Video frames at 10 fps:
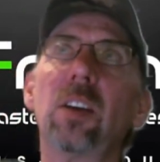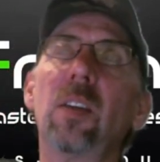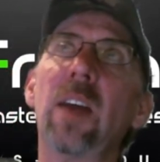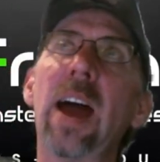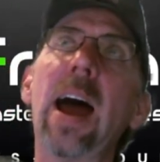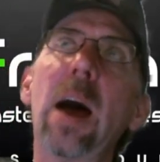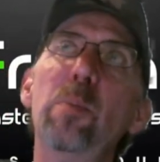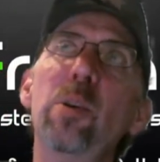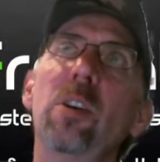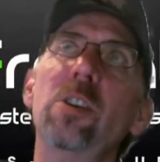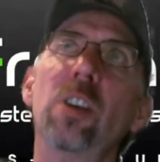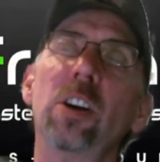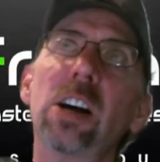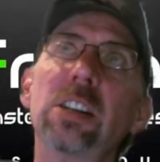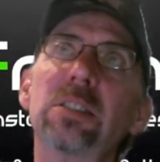the happier your
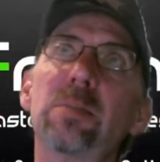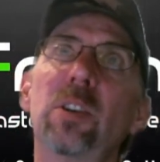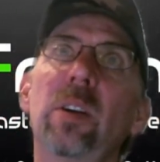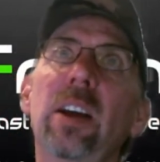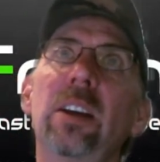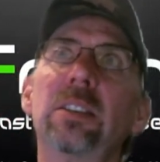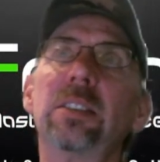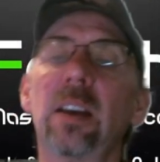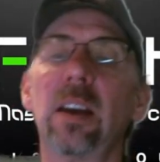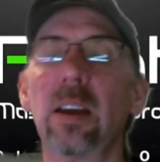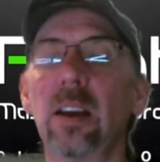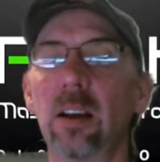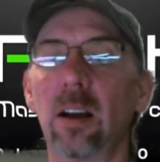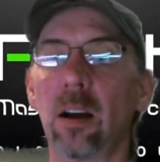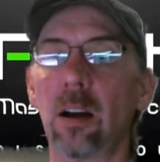customer is,
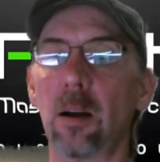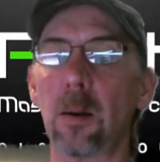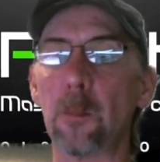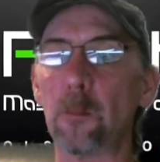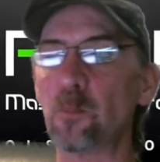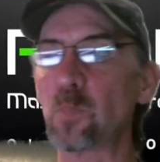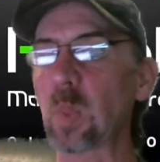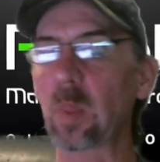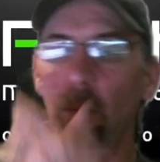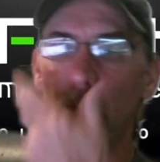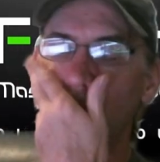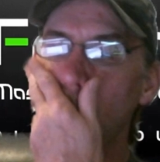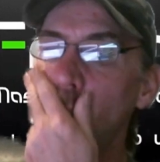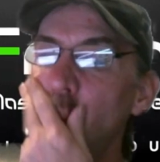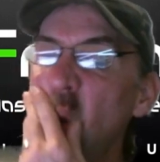um,
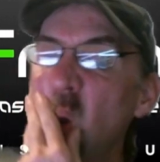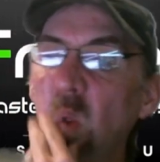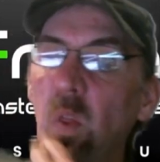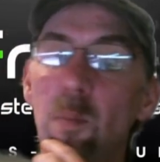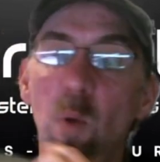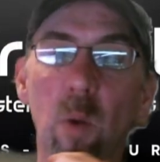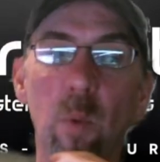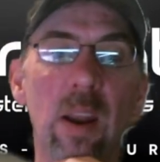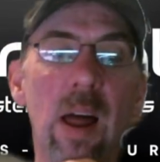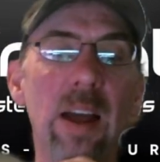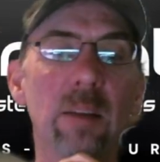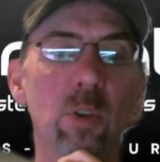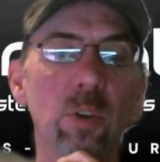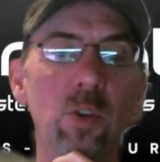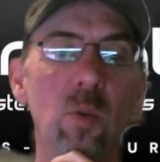the more
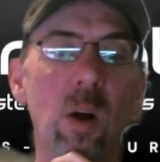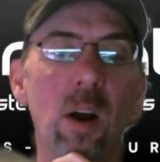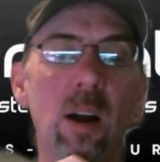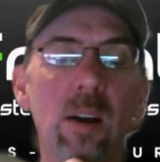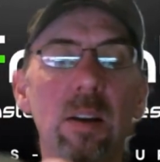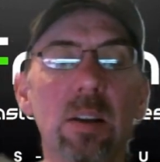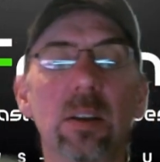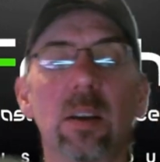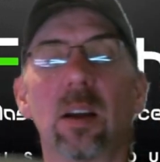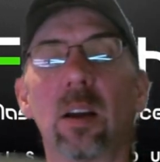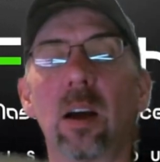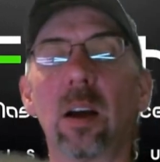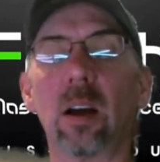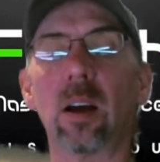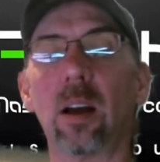reliable you are.
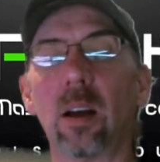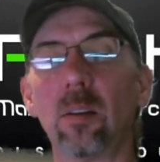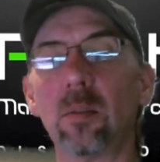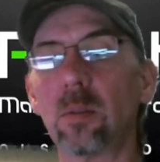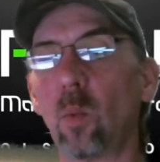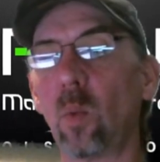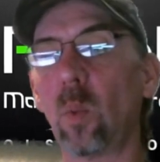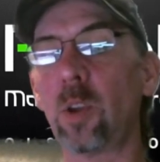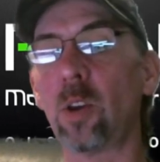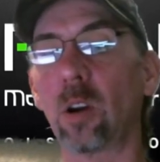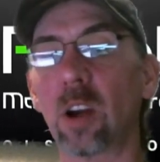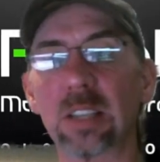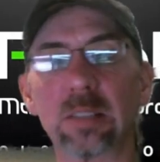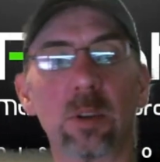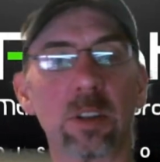Uh, your
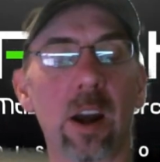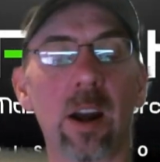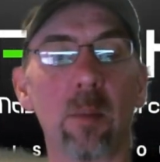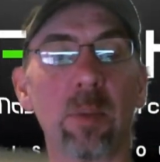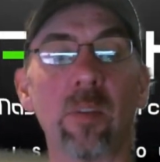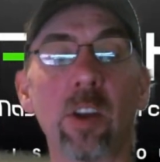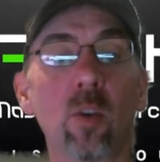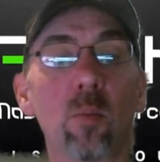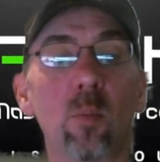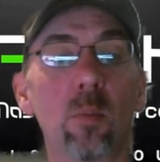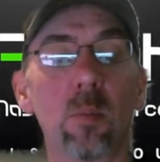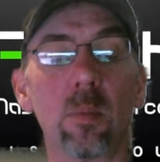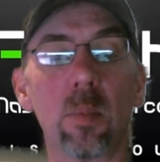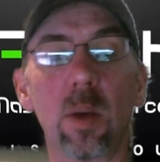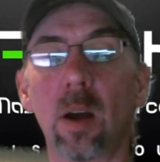customer is going to end up giving you
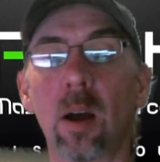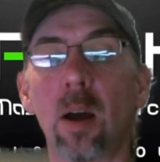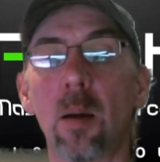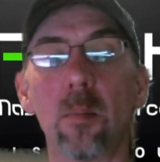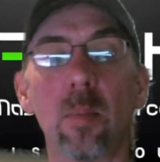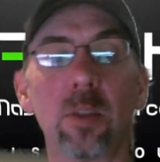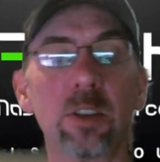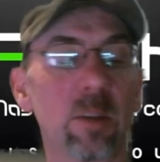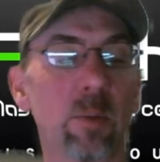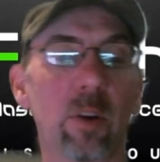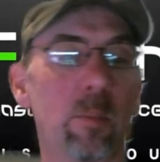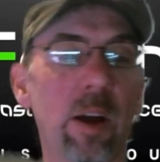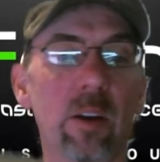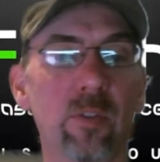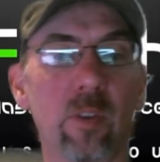uh, some of their
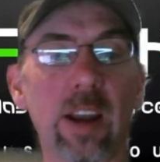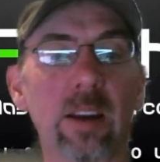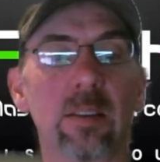better freight